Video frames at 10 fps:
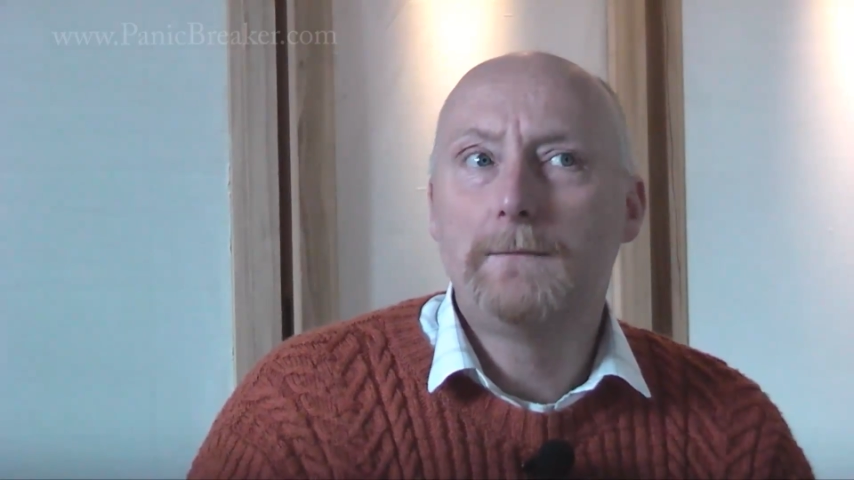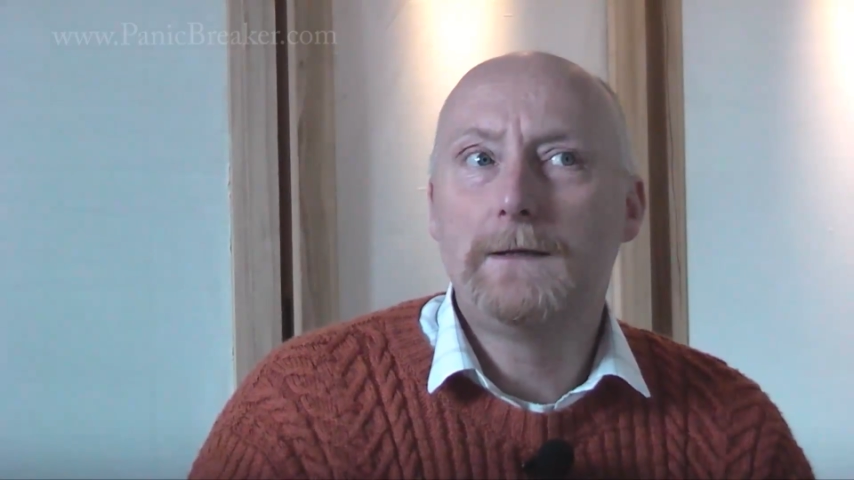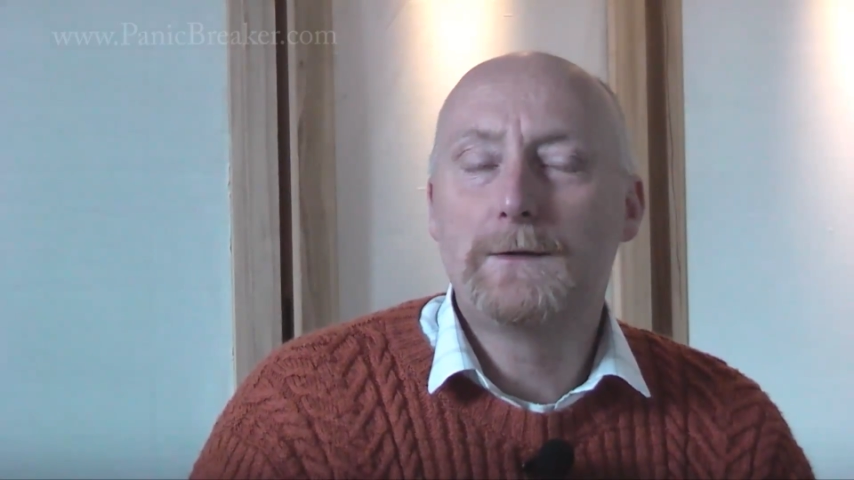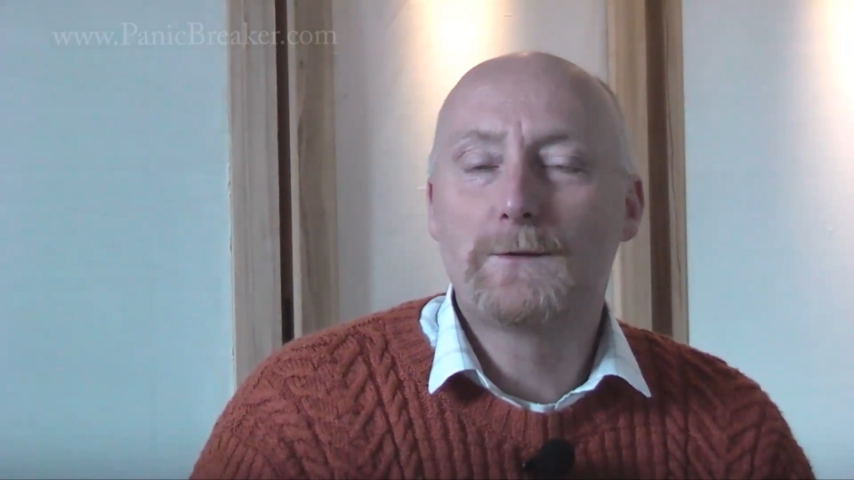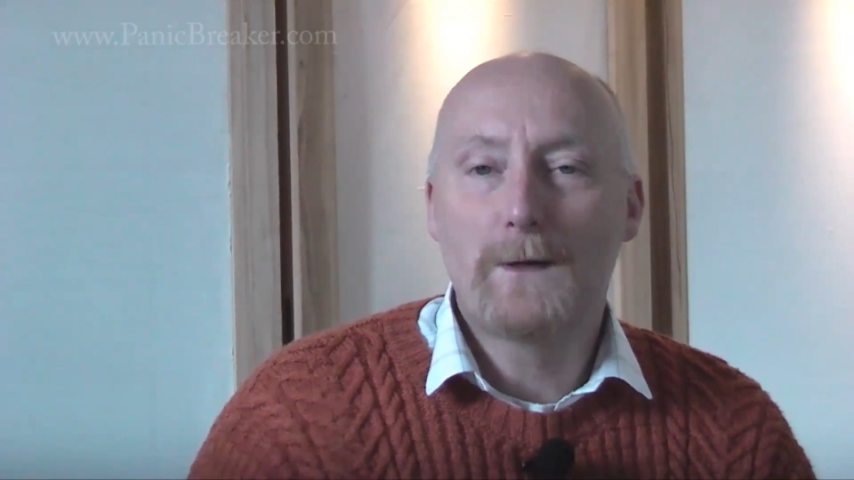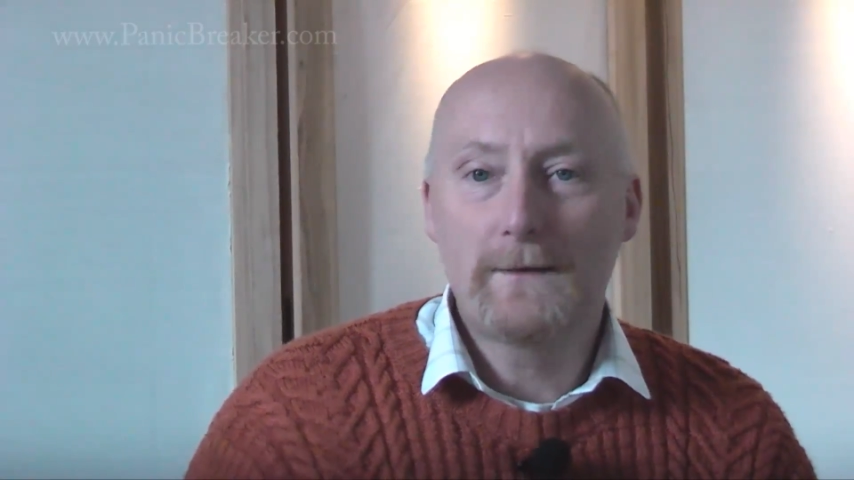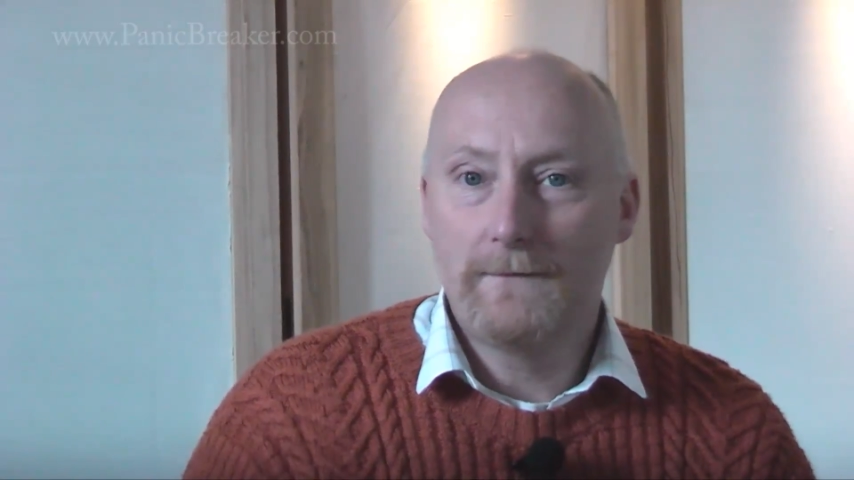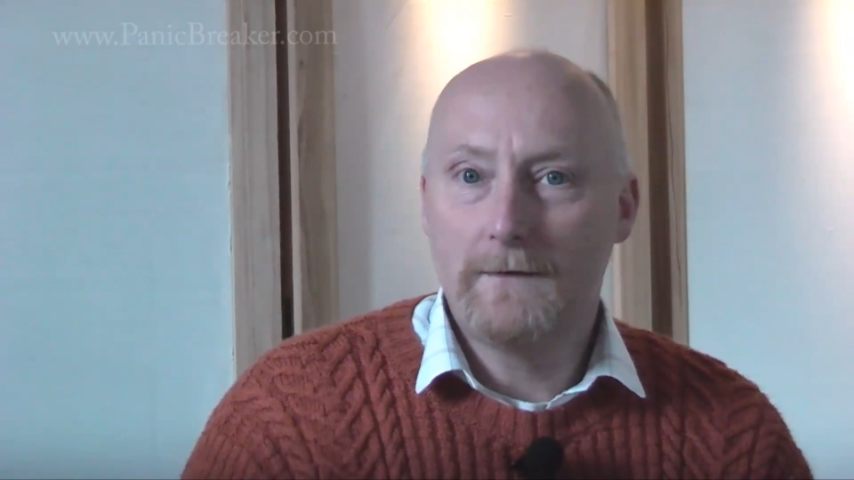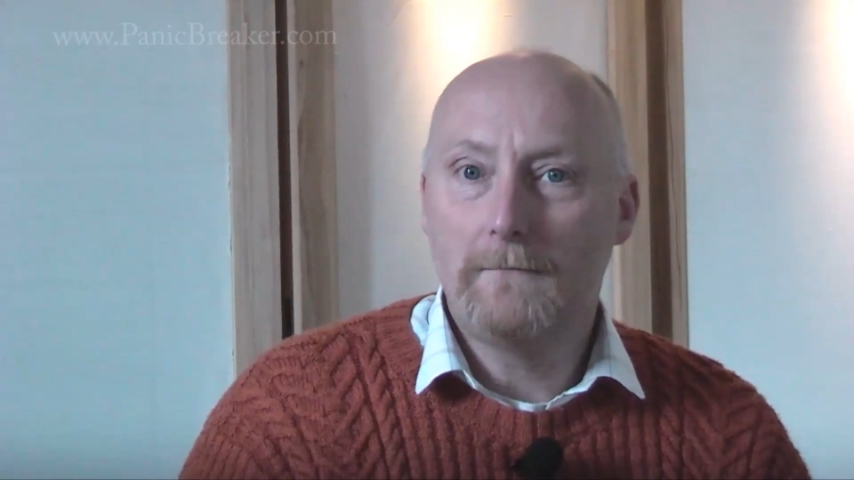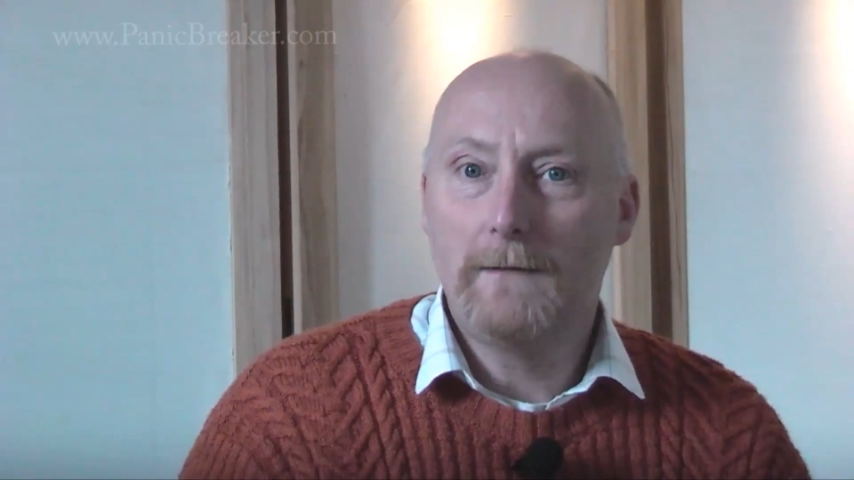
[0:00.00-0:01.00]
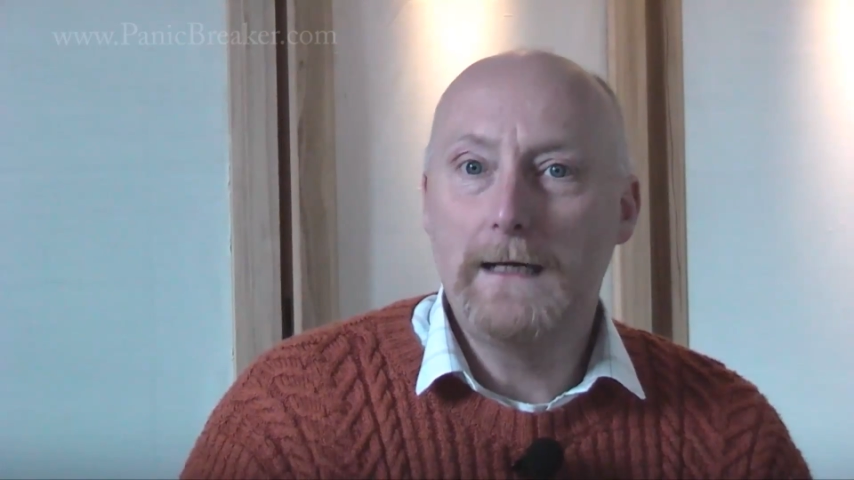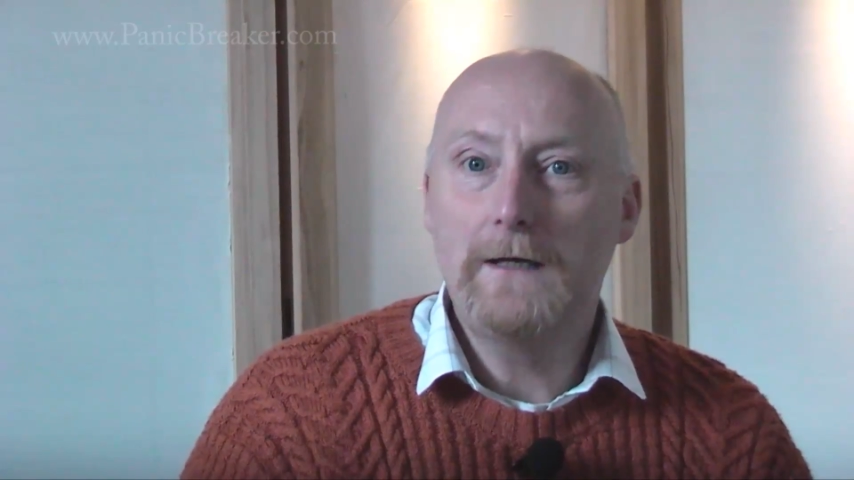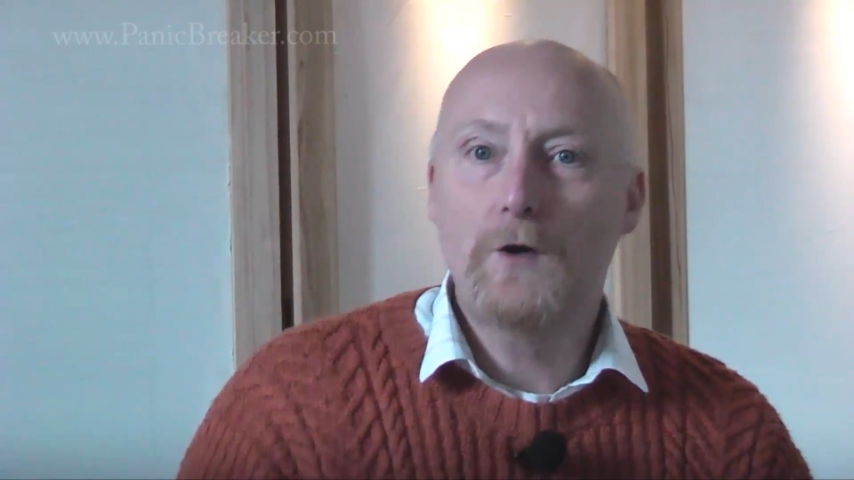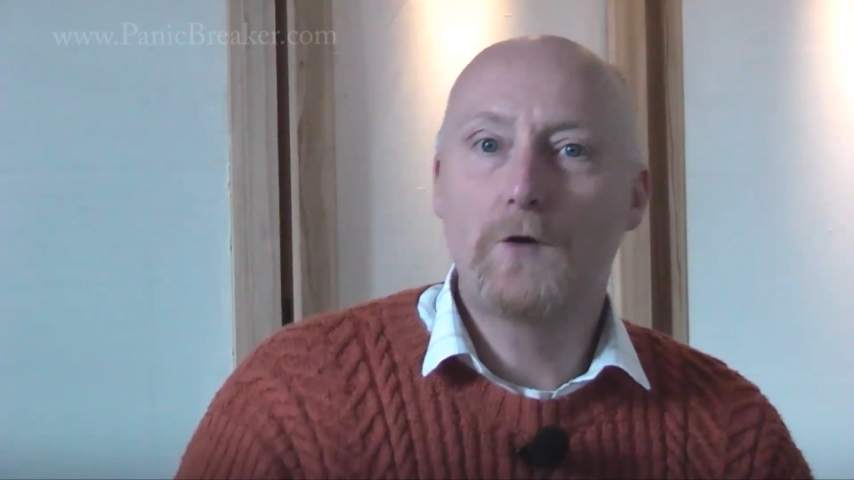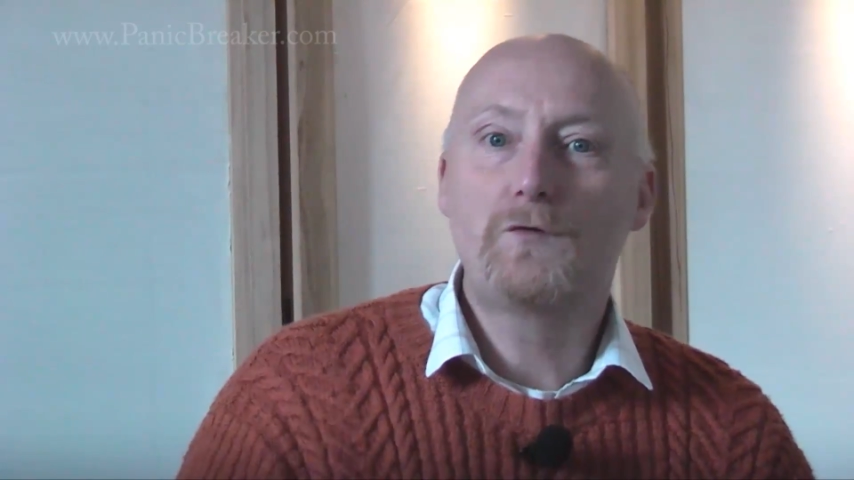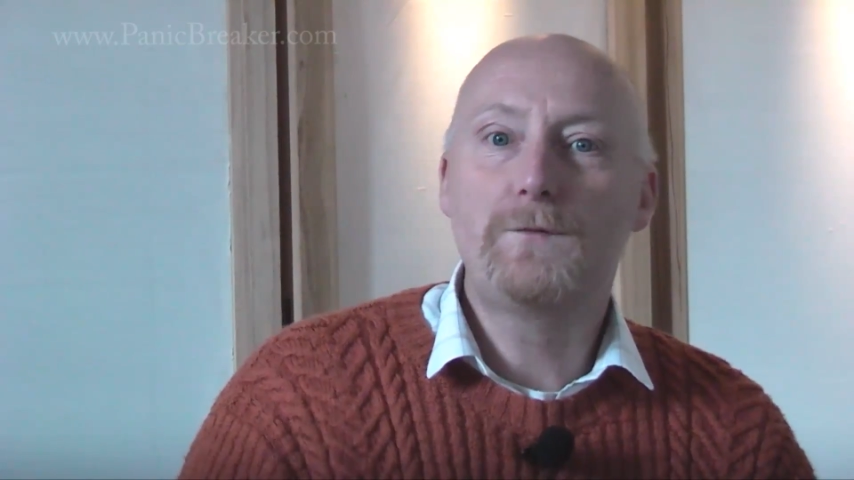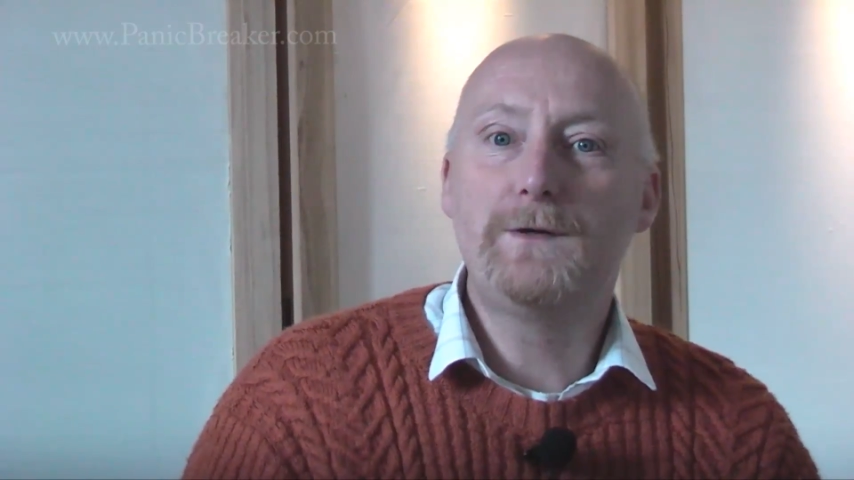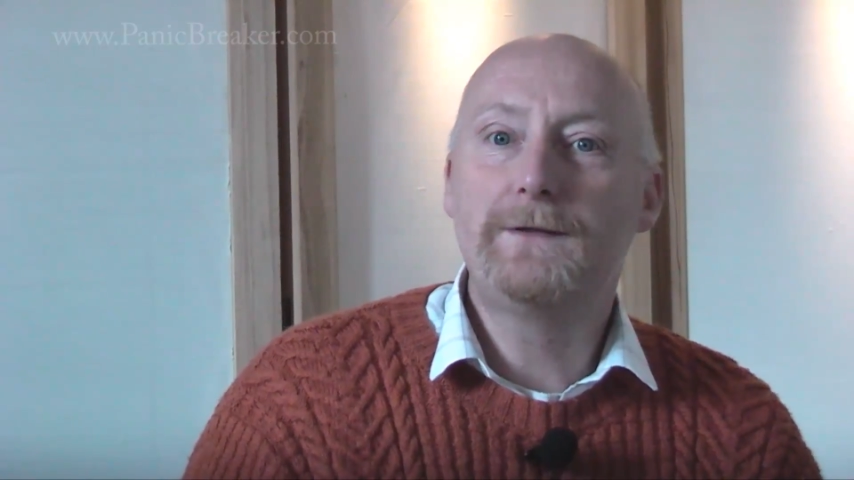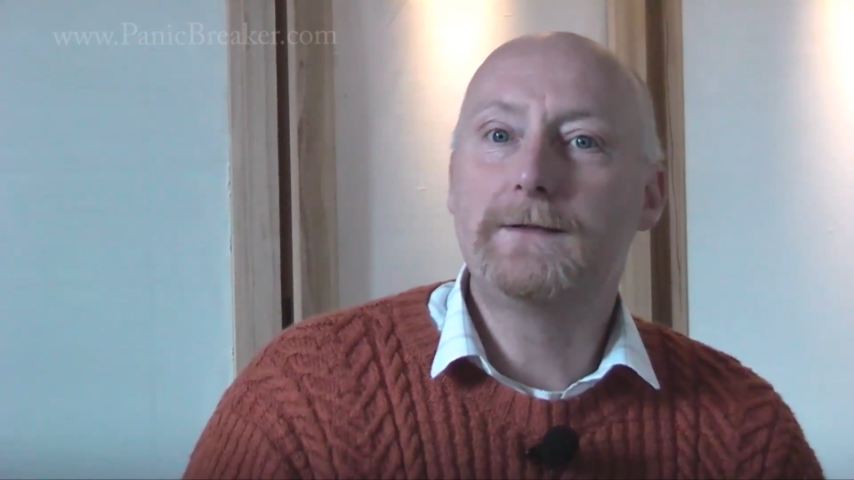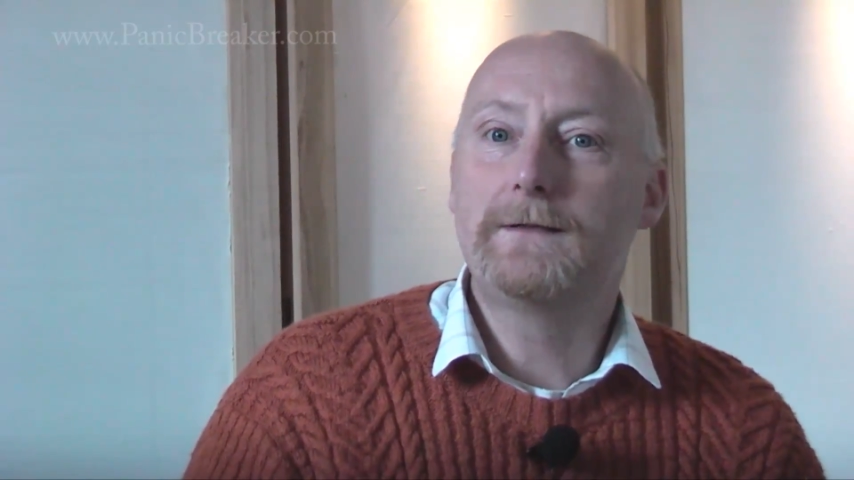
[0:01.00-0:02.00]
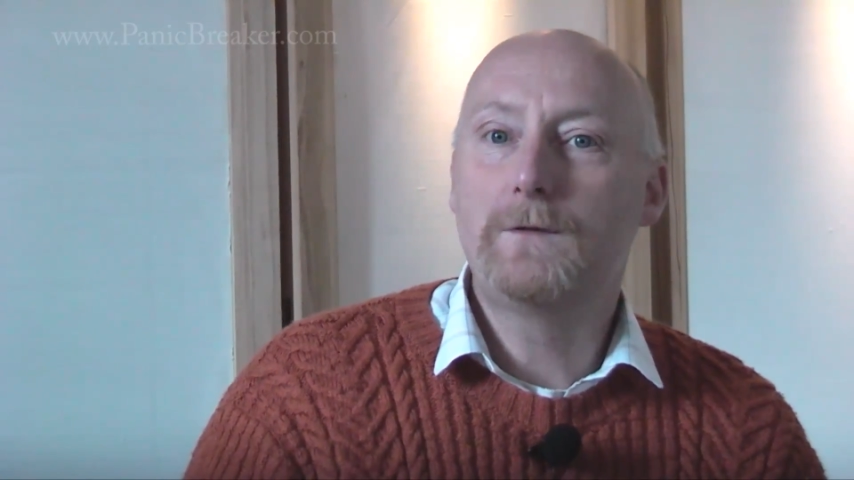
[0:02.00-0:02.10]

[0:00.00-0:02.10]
because one of the main contributors